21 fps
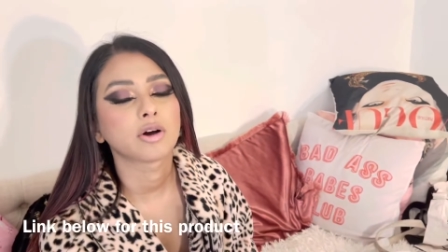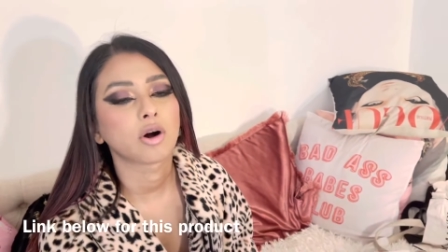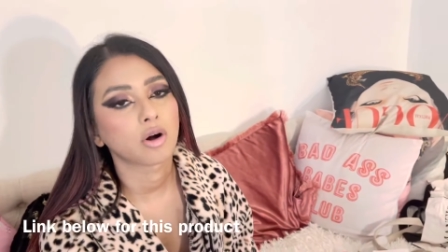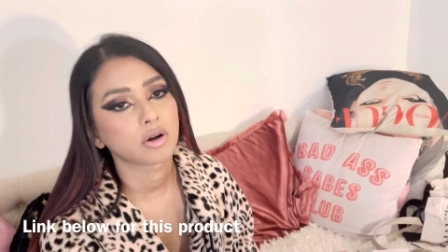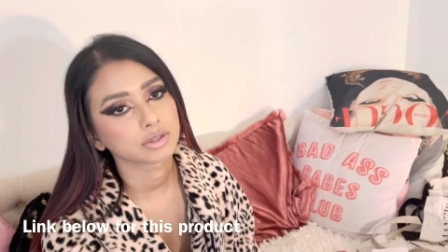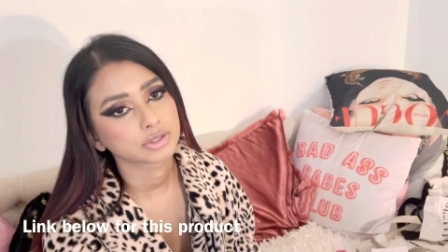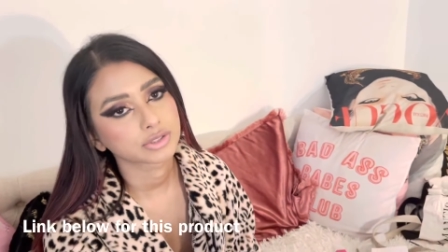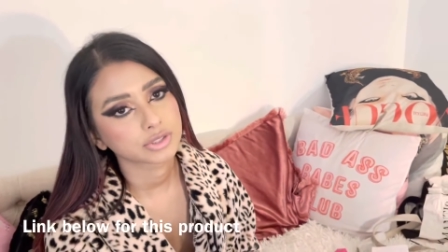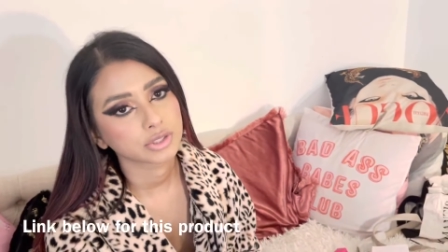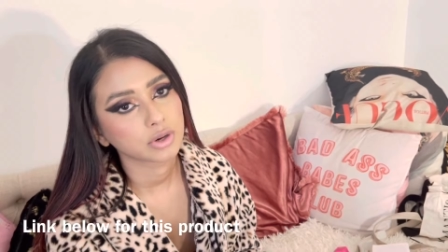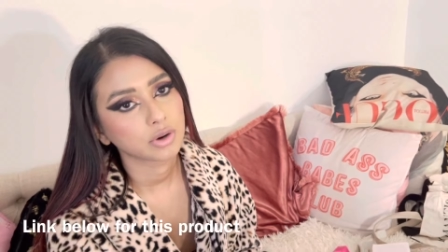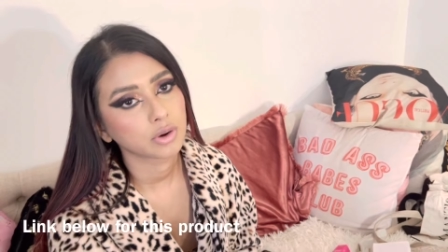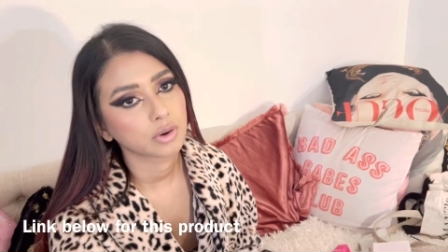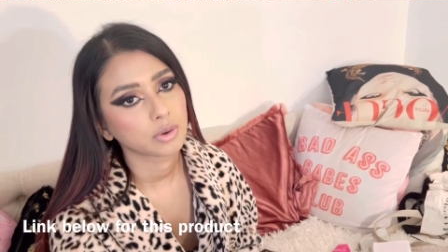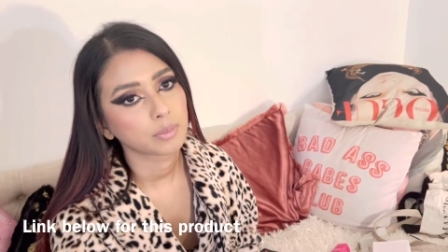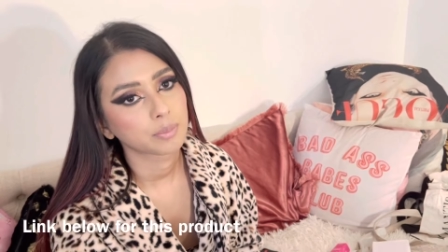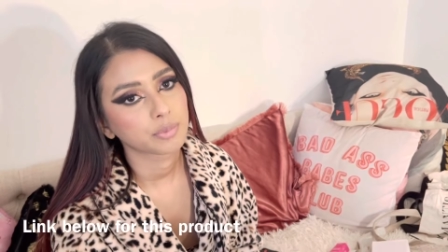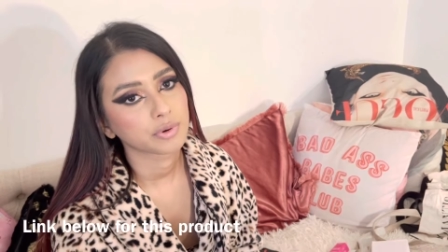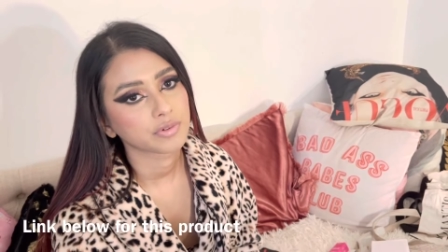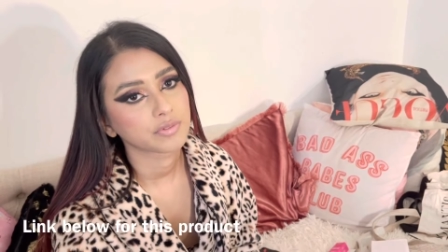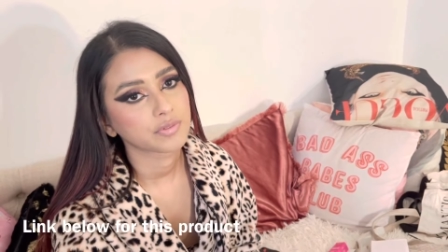also
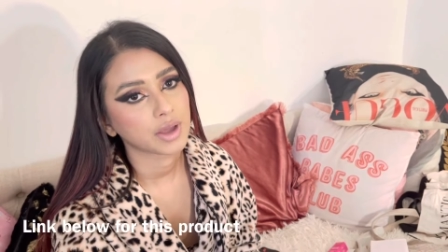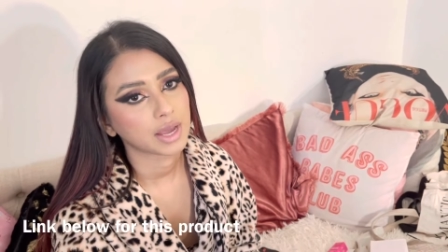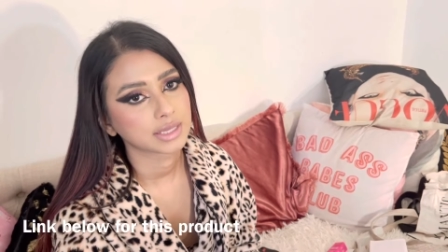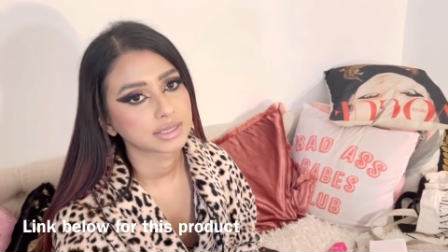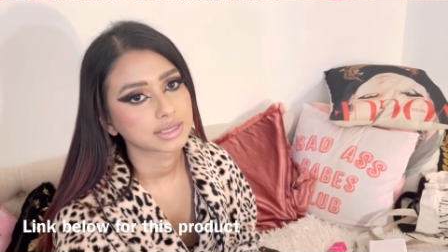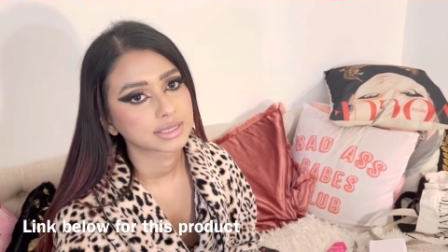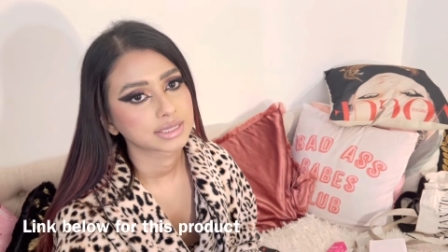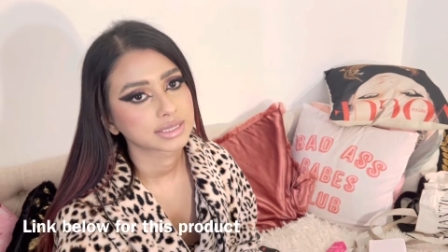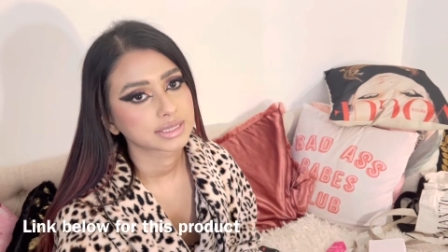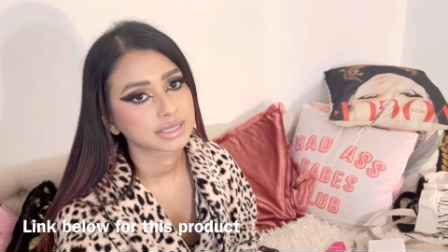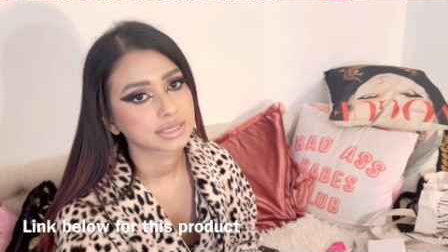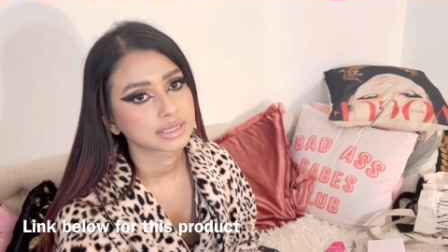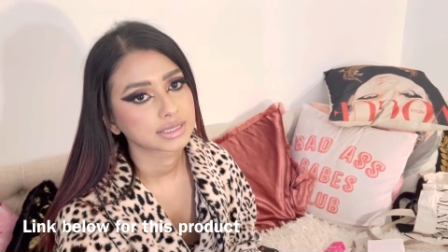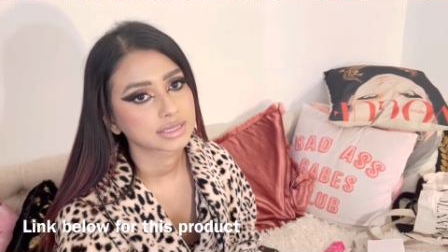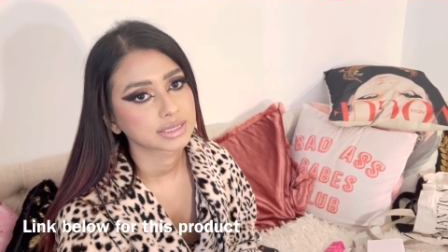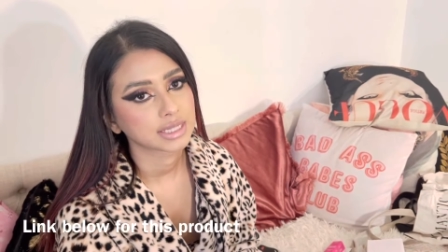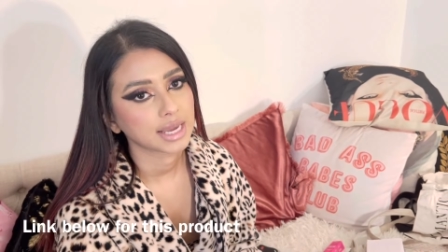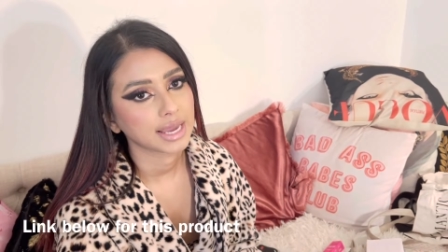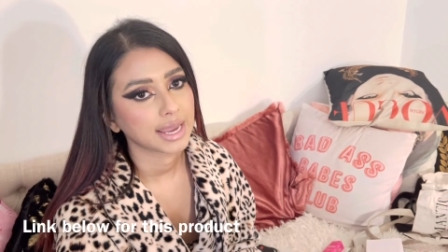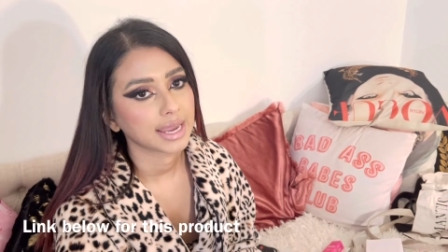prevents